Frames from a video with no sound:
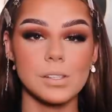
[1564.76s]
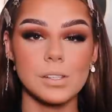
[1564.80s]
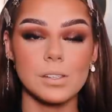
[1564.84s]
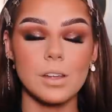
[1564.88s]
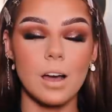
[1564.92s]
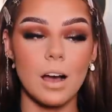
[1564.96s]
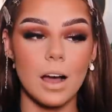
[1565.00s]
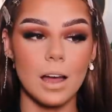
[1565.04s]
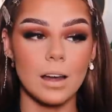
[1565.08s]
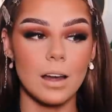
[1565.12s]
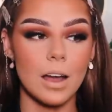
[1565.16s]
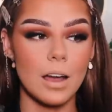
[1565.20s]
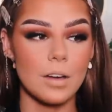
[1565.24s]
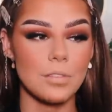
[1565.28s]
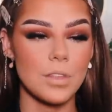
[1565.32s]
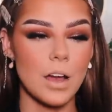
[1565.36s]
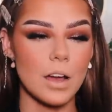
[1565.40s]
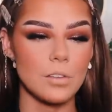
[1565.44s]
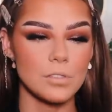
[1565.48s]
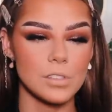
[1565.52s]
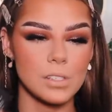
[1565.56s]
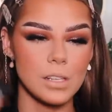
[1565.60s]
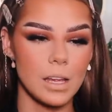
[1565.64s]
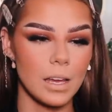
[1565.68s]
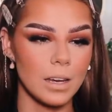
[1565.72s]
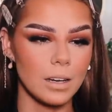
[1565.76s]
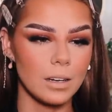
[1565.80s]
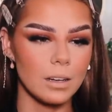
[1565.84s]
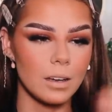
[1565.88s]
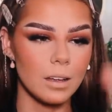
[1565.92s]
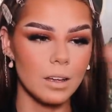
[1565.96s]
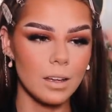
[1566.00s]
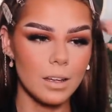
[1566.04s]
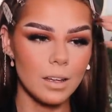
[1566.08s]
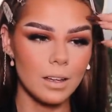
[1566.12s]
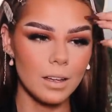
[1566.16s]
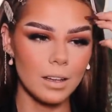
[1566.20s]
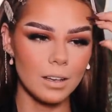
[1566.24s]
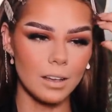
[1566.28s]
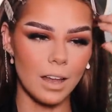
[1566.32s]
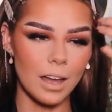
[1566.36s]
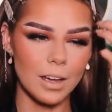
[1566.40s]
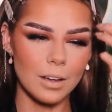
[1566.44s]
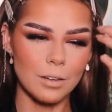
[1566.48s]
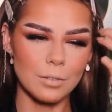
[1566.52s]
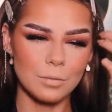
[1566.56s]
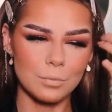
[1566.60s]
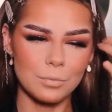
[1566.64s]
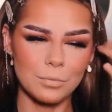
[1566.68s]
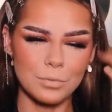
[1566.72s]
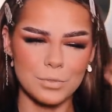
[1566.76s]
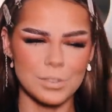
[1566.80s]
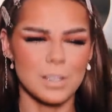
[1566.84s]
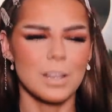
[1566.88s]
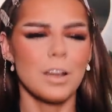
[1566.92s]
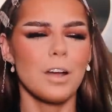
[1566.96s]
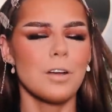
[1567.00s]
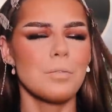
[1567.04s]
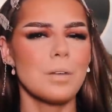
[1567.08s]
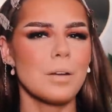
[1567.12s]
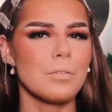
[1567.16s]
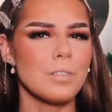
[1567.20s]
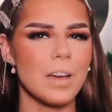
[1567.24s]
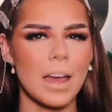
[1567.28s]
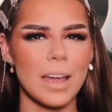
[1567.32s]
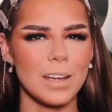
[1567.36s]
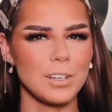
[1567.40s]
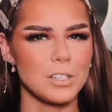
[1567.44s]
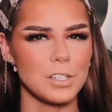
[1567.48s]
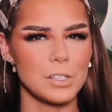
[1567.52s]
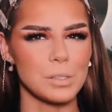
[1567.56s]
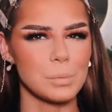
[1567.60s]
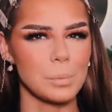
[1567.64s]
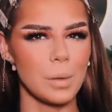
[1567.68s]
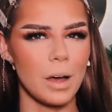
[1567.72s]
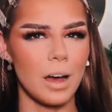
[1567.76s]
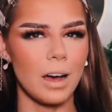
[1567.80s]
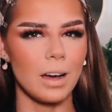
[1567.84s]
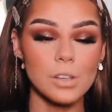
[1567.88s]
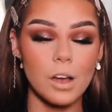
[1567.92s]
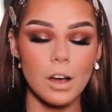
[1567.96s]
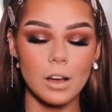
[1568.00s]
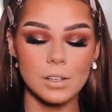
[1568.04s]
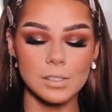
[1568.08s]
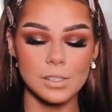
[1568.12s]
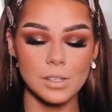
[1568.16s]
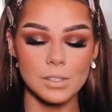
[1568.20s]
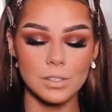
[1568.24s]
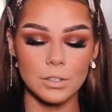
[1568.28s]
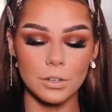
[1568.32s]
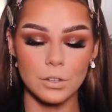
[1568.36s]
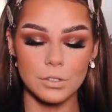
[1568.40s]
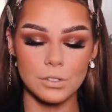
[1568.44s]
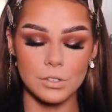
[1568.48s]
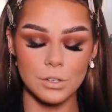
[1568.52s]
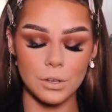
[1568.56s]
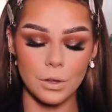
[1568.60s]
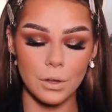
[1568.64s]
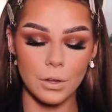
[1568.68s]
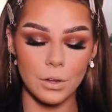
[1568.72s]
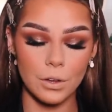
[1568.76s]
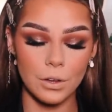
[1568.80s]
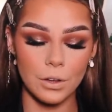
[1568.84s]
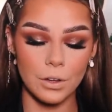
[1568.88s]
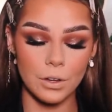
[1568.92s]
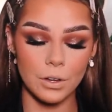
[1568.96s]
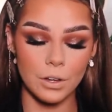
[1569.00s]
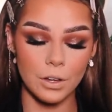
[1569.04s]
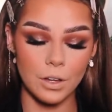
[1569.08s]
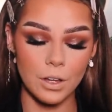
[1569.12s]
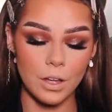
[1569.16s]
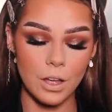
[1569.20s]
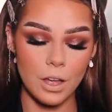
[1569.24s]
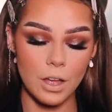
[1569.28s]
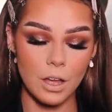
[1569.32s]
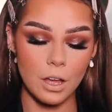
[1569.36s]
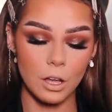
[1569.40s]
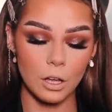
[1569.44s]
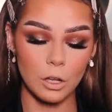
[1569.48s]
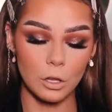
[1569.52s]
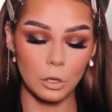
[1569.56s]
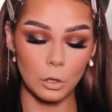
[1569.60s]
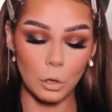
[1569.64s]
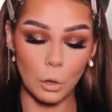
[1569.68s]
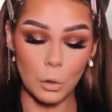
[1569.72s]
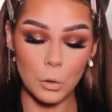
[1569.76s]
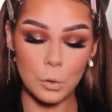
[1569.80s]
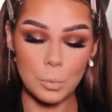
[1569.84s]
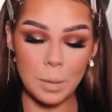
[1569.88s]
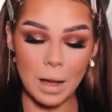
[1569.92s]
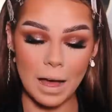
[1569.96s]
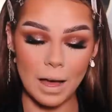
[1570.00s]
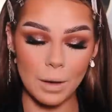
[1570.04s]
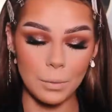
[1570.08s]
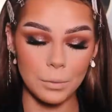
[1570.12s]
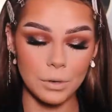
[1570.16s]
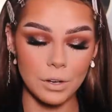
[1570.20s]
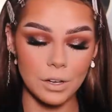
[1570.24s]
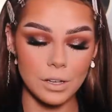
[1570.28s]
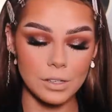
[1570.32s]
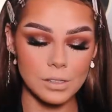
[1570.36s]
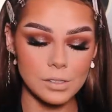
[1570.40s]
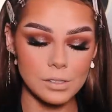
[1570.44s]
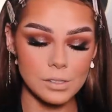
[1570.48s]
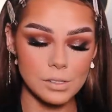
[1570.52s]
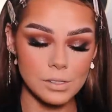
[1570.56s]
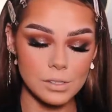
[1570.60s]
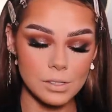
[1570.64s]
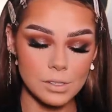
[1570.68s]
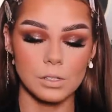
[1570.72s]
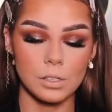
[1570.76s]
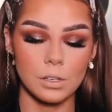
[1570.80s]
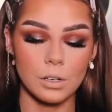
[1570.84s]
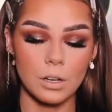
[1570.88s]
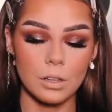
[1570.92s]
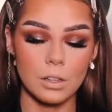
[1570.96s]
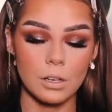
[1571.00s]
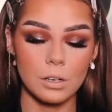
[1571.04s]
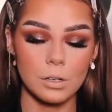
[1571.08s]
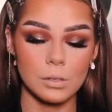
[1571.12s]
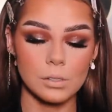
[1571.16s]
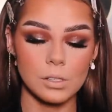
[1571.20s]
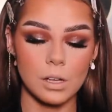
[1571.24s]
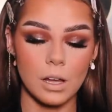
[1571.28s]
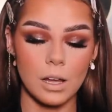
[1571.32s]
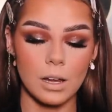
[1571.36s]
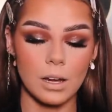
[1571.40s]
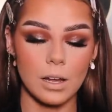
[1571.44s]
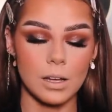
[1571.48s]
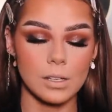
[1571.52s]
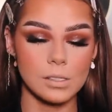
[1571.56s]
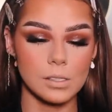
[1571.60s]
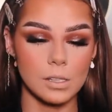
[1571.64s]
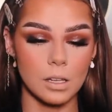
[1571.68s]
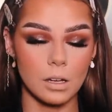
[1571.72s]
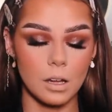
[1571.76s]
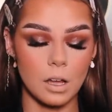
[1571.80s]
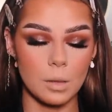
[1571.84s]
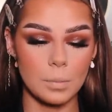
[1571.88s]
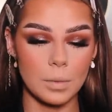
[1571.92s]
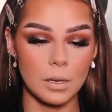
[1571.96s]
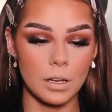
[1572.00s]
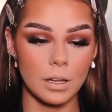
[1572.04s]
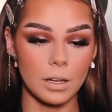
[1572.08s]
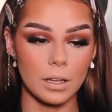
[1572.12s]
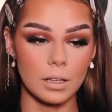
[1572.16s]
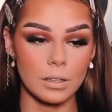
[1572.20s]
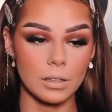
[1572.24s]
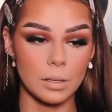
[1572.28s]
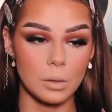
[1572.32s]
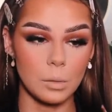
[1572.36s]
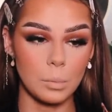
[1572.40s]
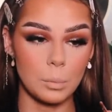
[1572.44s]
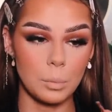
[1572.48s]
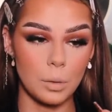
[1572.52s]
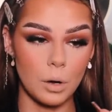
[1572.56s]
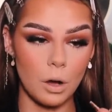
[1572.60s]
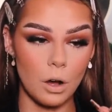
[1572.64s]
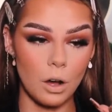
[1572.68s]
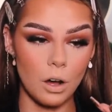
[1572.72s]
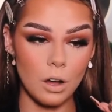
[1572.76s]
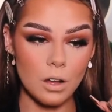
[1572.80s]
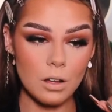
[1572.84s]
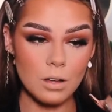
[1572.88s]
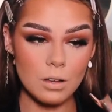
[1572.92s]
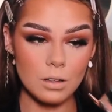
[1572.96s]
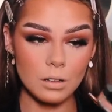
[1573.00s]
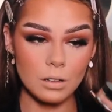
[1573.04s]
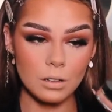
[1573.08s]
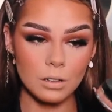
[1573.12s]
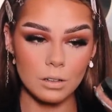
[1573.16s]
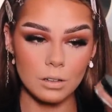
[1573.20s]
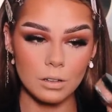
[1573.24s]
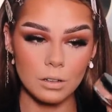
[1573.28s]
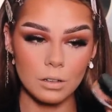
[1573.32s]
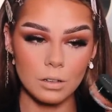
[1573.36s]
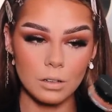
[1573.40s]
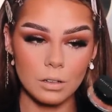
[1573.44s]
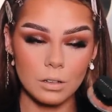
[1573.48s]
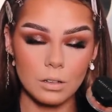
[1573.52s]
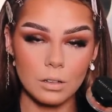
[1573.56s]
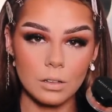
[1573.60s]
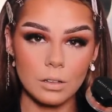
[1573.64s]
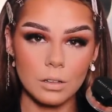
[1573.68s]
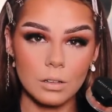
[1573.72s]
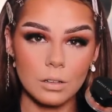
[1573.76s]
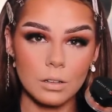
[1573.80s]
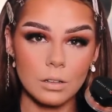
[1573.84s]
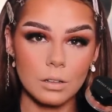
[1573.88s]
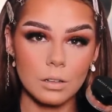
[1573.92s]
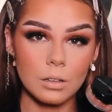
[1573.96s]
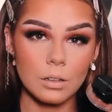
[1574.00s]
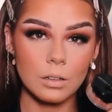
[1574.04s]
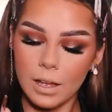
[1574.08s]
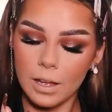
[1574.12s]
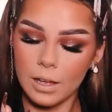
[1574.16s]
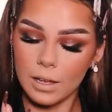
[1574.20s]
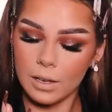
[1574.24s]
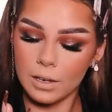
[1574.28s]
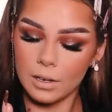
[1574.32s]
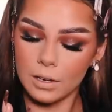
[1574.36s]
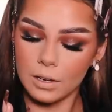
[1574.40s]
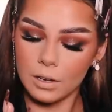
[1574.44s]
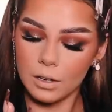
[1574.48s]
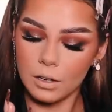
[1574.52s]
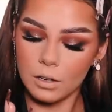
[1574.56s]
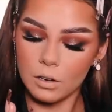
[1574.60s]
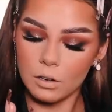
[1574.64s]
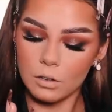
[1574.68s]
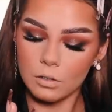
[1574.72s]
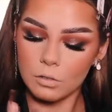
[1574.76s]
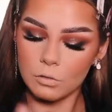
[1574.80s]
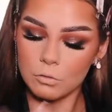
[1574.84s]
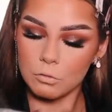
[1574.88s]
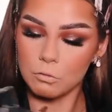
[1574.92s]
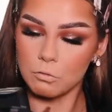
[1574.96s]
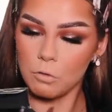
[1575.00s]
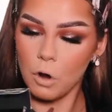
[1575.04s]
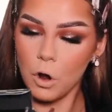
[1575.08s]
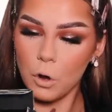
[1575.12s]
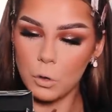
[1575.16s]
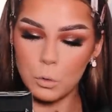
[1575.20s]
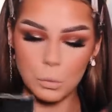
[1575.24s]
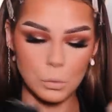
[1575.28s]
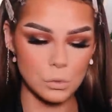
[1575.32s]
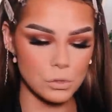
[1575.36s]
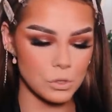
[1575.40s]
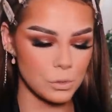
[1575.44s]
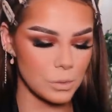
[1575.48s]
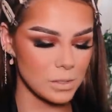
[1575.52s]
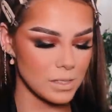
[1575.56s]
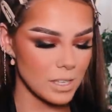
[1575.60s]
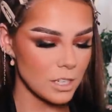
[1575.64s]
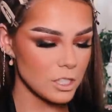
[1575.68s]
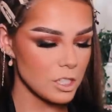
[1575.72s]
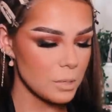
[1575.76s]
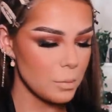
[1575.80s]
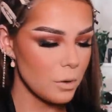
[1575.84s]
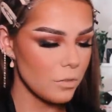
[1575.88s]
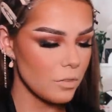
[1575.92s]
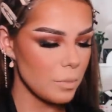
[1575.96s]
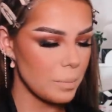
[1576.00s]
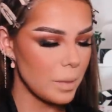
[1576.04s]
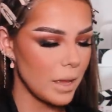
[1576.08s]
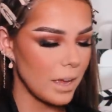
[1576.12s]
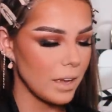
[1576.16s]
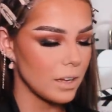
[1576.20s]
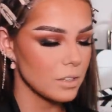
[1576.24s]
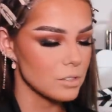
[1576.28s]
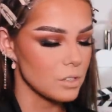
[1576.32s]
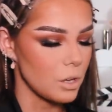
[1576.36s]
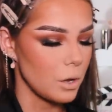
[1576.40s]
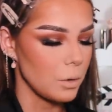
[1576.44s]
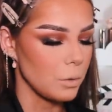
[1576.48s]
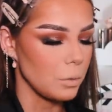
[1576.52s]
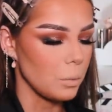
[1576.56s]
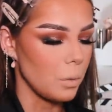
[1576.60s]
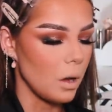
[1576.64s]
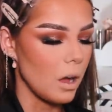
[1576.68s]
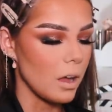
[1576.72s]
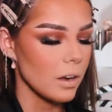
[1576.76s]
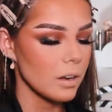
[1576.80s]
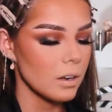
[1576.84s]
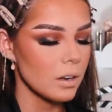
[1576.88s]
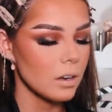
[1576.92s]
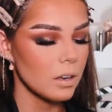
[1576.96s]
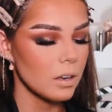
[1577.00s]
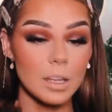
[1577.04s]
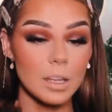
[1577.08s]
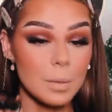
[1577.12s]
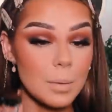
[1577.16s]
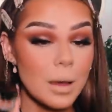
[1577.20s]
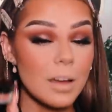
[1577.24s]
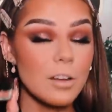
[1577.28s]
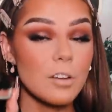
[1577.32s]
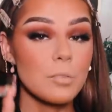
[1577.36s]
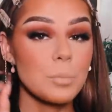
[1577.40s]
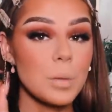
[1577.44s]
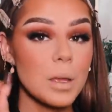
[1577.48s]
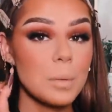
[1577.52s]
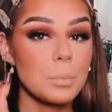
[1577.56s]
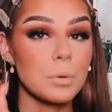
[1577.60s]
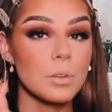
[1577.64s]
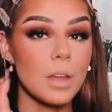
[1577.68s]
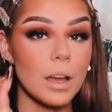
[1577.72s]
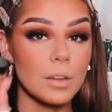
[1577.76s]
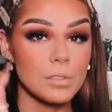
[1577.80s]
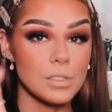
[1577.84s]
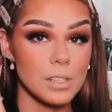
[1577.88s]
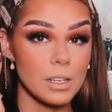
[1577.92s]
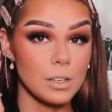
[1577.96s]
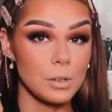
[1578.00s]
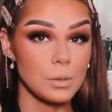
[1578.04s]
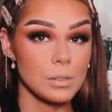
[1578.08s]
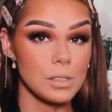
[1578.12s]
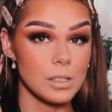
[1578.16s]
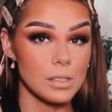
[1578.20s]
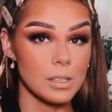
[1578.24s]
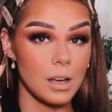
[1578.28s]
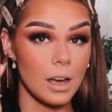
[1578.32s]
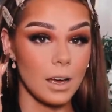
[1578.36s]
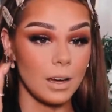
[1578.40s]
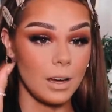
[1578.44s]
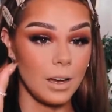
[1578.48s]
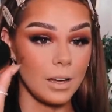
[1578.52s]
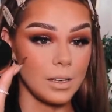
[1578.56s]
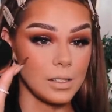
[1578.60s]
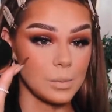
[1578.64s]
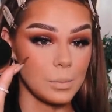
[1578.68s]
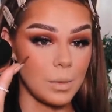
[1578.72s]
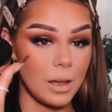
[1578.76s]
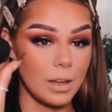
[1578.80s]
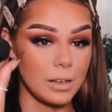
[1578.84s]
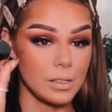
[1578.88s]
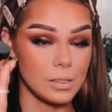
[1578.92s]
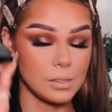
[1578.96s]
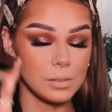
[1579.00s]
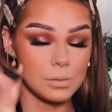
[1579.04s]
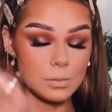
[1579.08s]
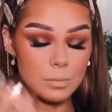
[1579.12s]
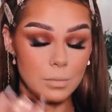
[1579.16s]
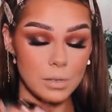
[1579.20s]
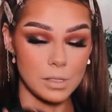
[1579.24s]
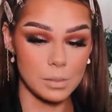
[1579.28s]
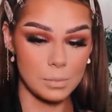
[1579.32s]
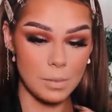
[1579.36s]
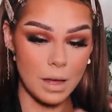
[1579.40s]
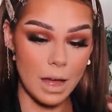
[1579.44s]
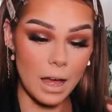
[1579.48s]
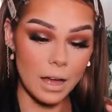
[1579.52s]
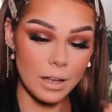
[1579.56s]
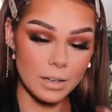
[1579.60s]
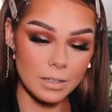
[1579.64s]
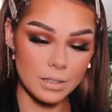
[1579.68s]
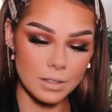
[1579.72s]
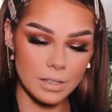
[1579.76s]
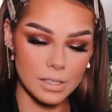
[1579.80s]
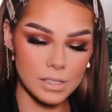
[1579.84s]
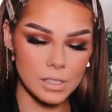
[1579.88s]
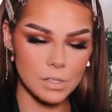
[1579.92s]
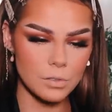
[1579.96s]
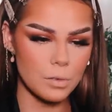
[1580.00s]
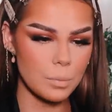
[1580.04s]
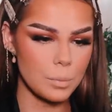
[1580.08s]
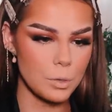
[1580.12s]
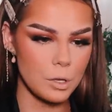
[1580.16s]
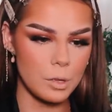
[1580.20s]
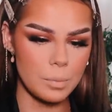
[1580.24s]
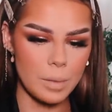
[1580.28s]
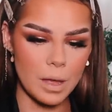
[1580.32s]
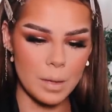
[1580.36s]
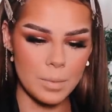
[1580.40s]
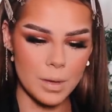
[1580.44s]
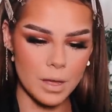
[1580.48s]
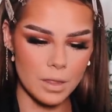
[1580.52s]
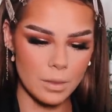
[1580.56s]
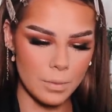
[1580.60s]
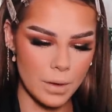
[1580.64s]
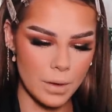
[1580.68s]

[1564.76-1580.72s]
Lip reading: is the highlighter that I've seen like going around for ages, but Artist Couture glow powders. You know the loose highlighters that come in like a little pot? What color is this in? This is in rose. So it's actually more of a pink toned one. amount of people that I've seen use these highlighters, man, is mad. This is from Beauty Bay, by the